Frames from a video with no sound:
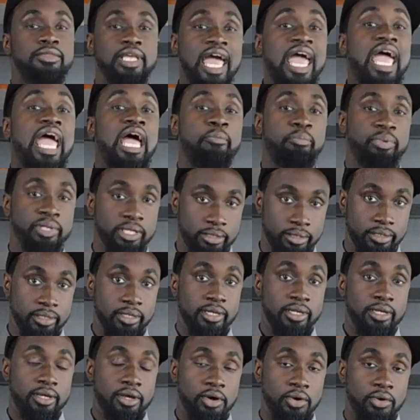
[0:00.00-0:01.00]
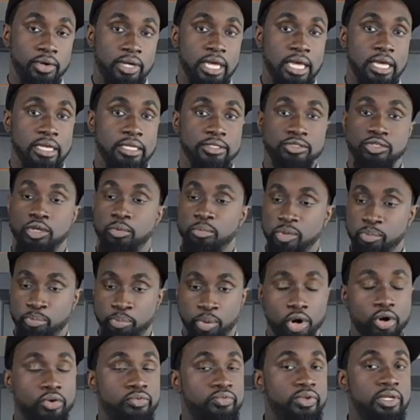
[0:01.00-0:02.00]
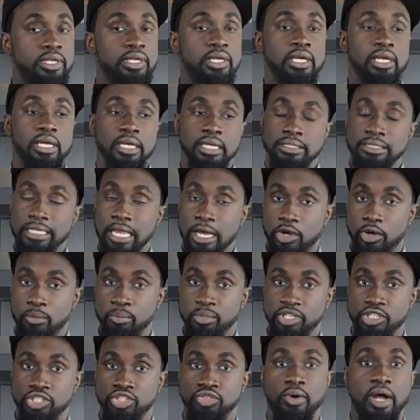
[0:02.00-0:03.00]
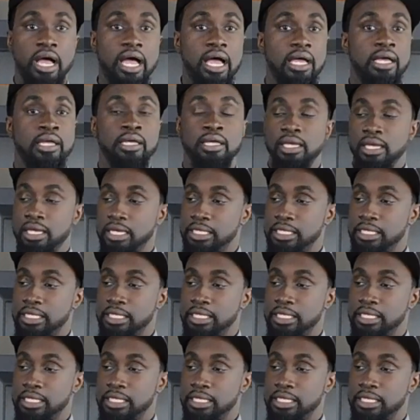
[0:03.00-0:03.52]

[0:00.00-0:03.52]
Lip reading: happy. Okay, it's gonna be perfect. It's not gonna be dry.